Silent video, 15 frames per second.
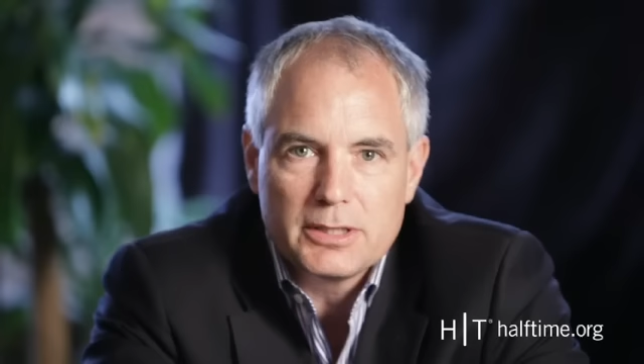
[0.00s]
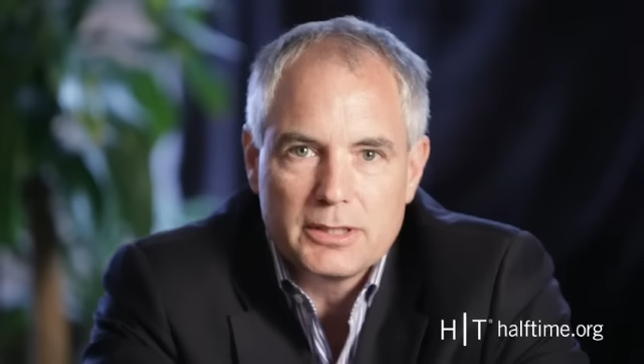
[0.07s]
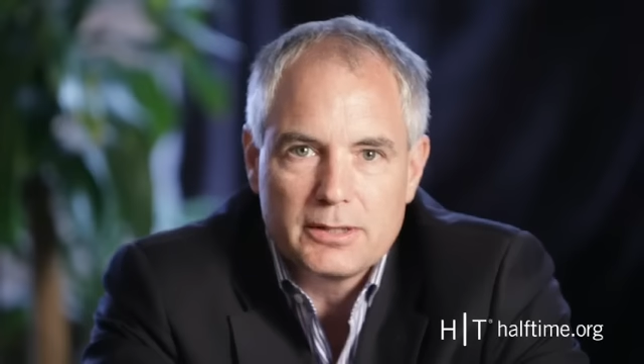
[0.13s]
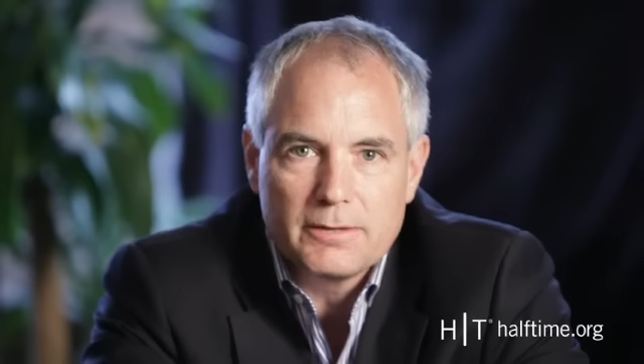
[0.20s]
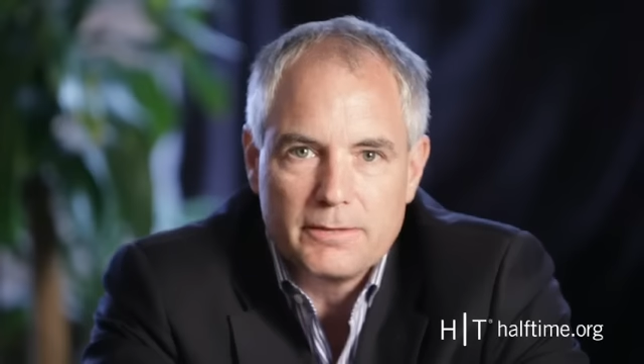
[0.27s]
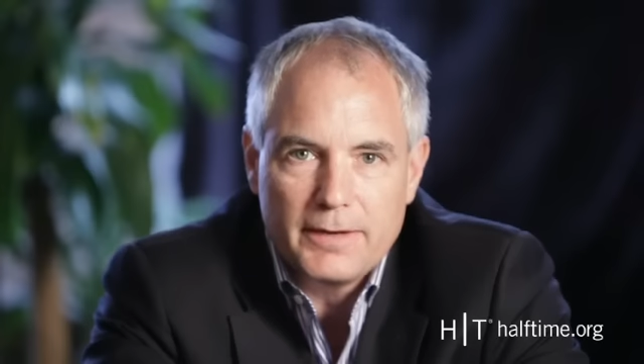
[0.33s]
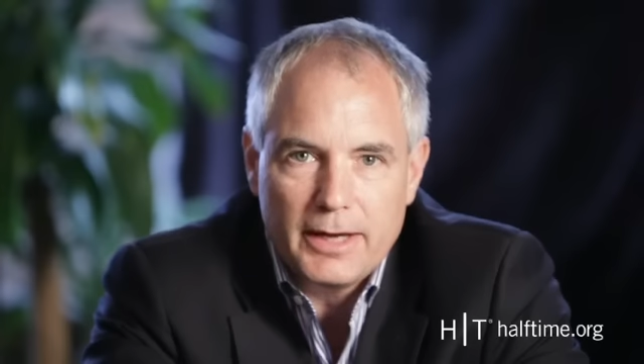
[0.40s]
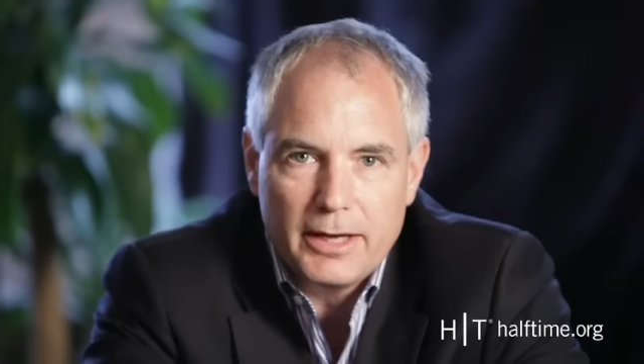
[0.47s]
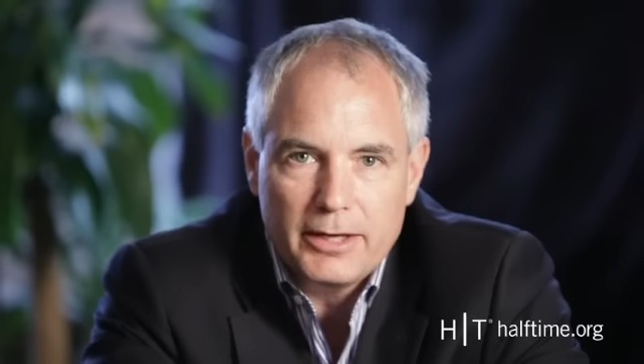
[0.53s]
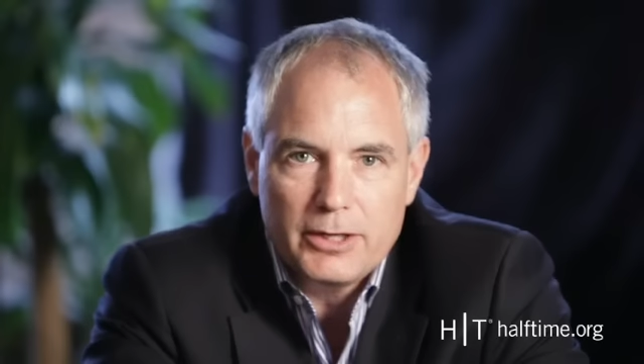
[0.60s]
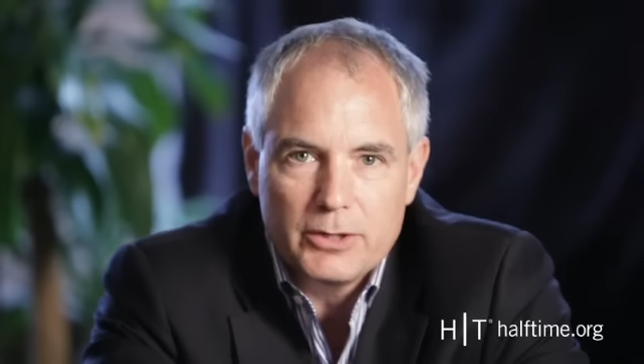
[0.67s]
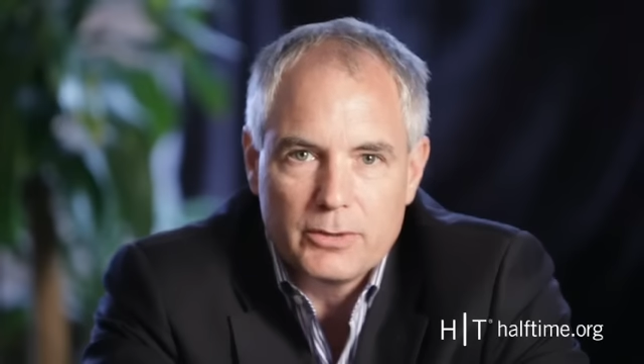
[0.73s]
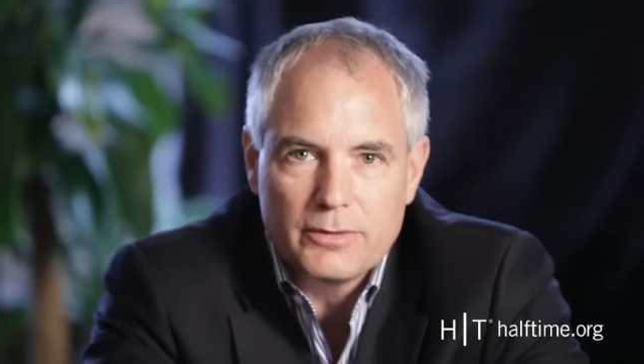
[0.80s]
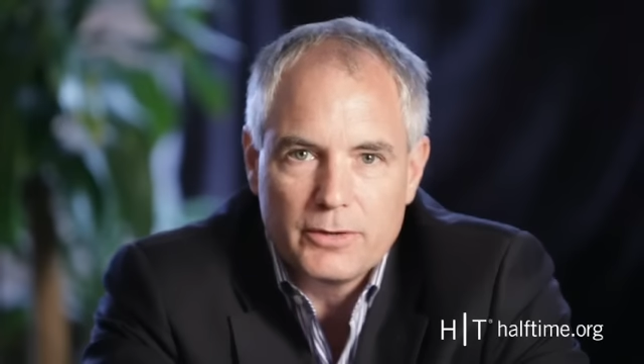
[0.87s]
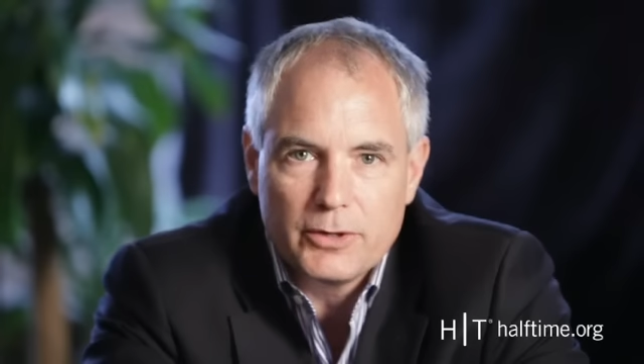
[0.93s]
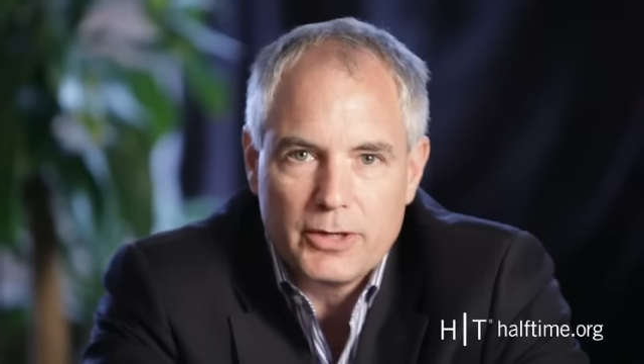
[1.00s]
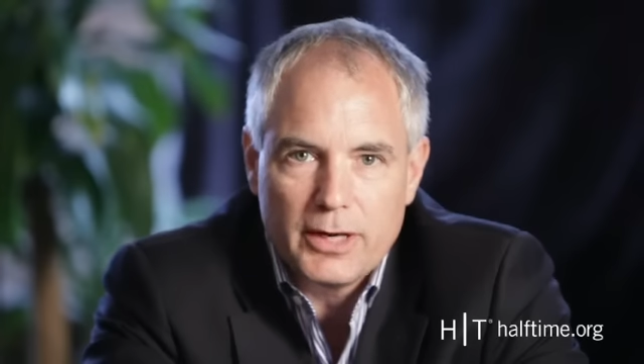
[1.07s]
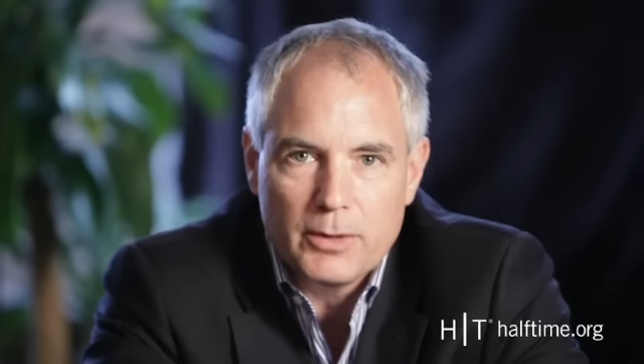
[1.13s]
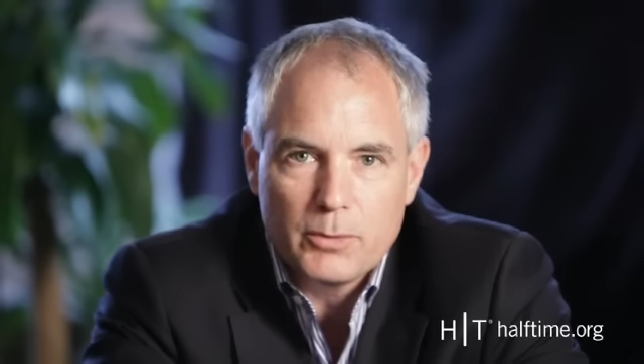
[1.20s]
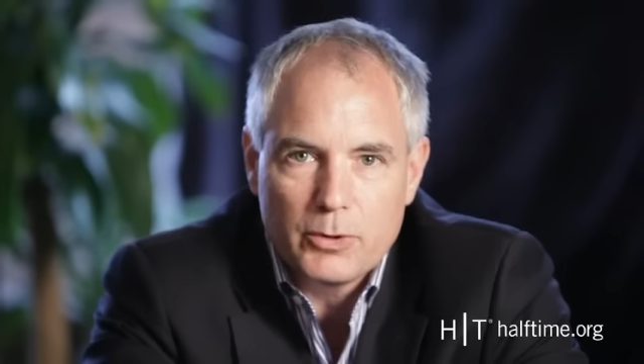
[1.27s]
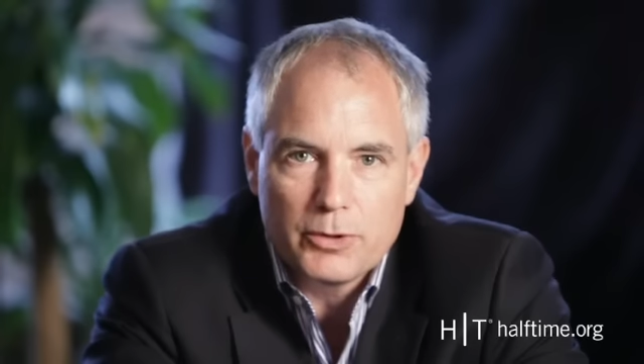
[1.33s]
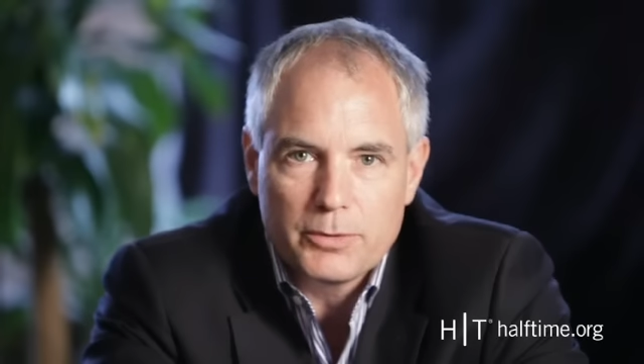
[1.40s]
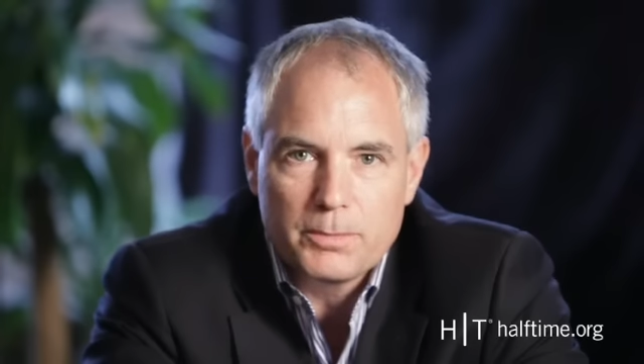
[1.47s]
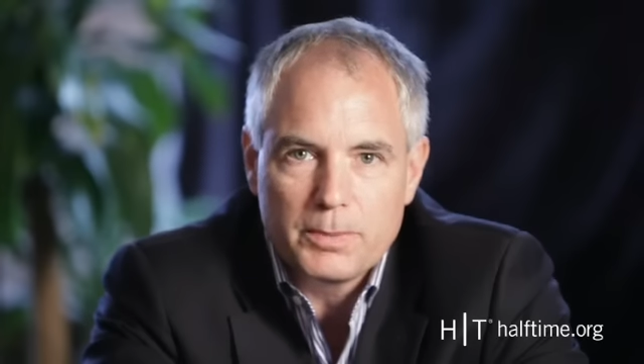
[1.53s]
that the value of our net worth